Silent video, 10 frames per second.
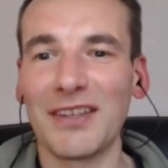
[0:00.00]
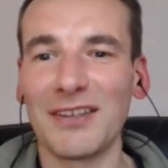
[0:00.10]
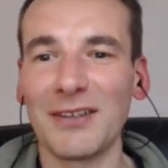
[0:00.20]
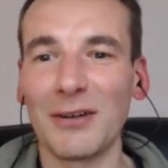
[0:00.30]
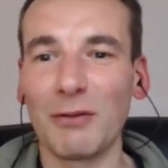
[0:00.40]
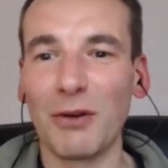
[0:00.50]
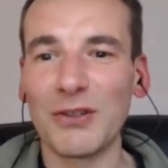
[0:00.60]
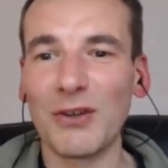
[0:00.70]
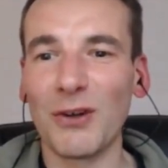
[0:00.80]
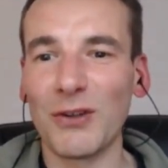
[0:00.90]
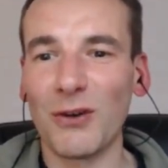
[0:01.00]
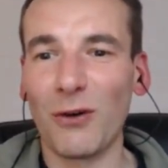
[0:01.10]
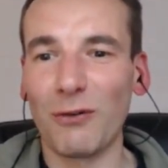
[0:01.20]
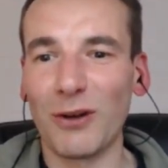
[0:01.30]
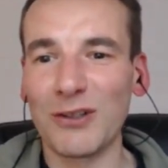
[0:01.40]
you know, once you've got the
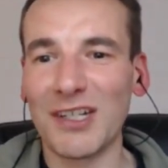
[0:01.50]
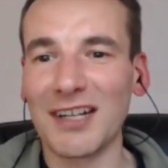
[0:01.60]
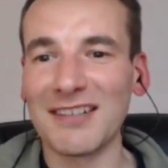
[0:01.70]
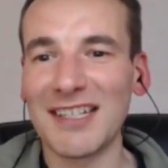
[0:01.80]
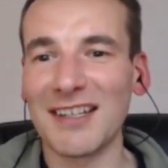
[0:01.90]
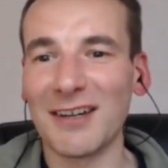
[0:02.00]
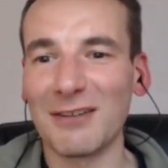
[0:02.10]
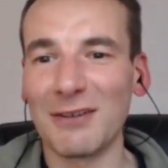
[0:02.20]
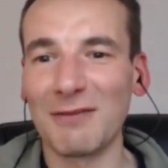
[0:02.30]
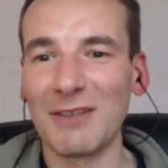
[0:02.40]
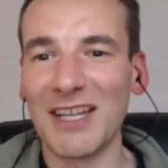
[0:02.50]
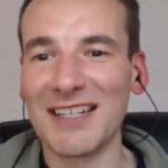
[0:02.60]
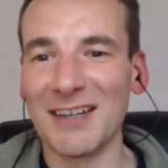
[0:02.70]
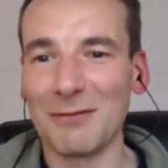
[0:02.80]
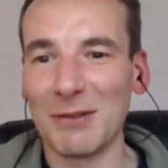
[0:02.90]
core functionality there, you, you
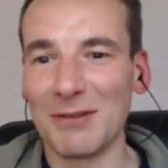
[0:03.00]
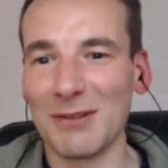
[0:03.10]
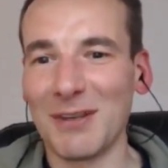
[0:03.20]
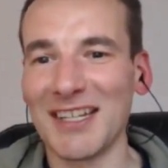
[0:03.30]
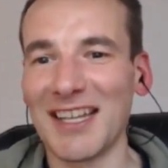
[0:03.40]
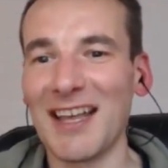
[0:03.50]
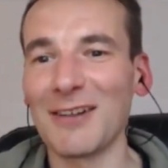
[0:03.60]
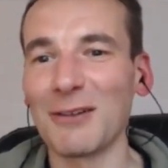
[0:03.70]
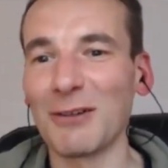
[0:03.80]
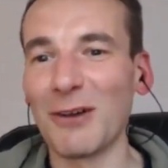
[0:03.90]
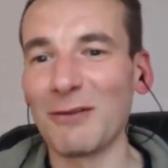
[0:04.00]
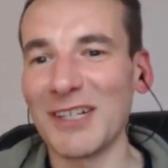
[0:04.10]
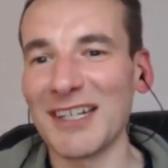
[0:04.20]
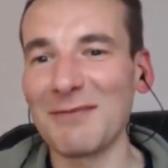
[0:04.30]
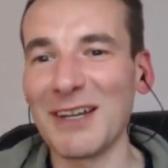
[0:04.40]
end up spending a hell of a lot of
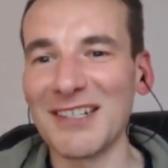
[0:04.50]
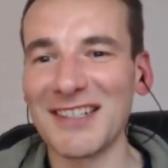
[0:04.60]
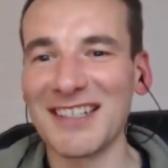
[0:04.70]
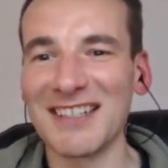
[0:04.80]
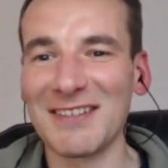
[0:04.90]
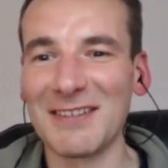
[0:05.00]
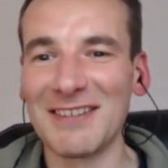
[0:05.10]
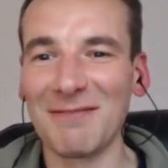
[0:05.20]
time actually